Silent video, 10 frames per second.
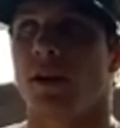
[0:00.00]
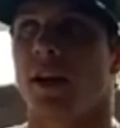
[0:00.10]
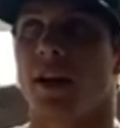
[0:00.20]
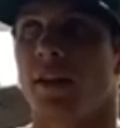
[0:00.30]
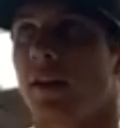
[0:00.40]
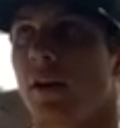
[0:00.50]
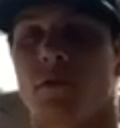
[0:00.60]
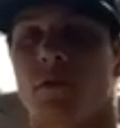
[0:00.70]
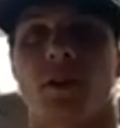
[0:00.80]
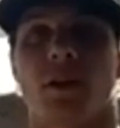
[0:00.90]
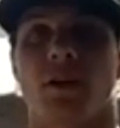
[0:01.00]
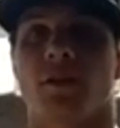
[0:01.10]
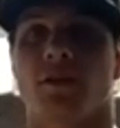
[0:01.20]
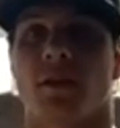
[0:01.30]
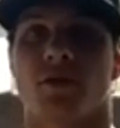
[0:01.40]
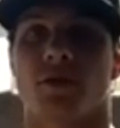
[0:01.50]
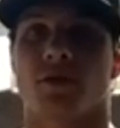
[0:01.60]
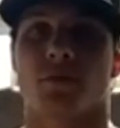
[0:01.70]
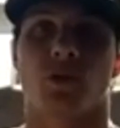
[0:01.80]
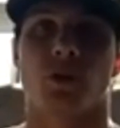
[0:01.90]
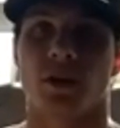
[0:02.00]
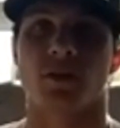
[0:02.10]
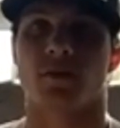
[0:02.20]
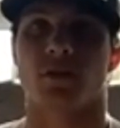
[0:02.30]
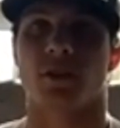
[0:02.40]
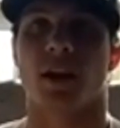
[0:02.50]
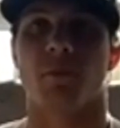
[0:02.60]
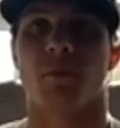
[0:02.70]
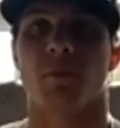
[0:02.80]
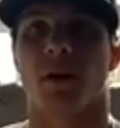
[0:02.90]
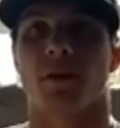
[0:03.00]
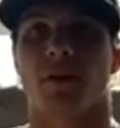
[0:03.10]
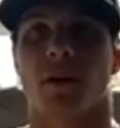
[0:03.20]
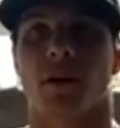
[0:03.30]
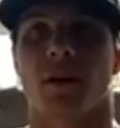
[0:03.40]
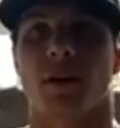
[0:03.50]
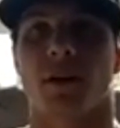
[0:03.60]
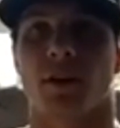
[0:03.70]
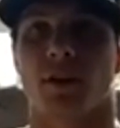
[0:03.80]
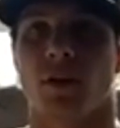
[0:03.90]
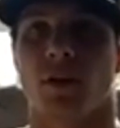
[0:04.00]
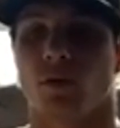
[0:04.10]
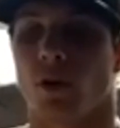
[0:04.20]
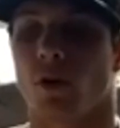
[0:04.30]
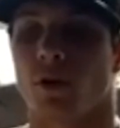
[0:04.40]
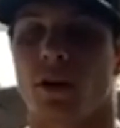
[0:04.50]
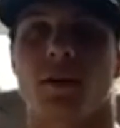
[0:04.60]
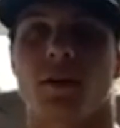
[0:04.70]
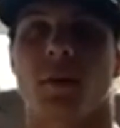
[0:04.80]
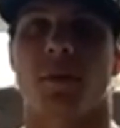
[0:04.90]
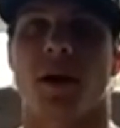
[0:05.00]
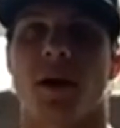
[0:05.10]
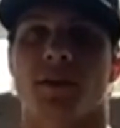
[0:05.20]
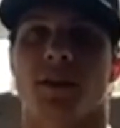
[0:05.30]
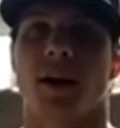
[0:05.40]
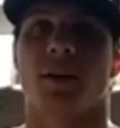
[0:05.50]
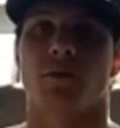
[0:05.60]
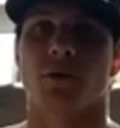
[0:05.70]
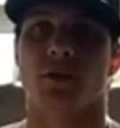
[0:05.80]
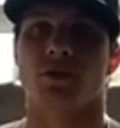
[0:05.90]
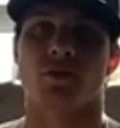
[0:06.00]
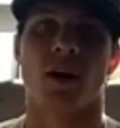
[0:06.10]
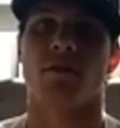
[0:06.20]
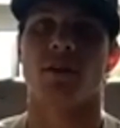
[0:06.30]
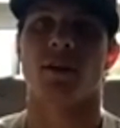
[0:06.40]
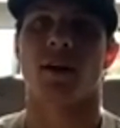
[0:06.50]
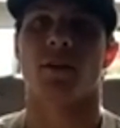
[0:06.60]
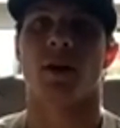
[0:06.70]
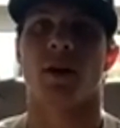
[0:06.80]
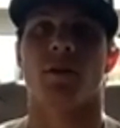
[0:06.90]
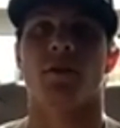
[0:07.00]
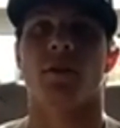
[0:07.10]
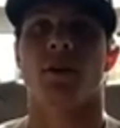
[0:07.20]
And then over the years, I've just progressively gotten better at, you know, loading into my backside and really driving down mound.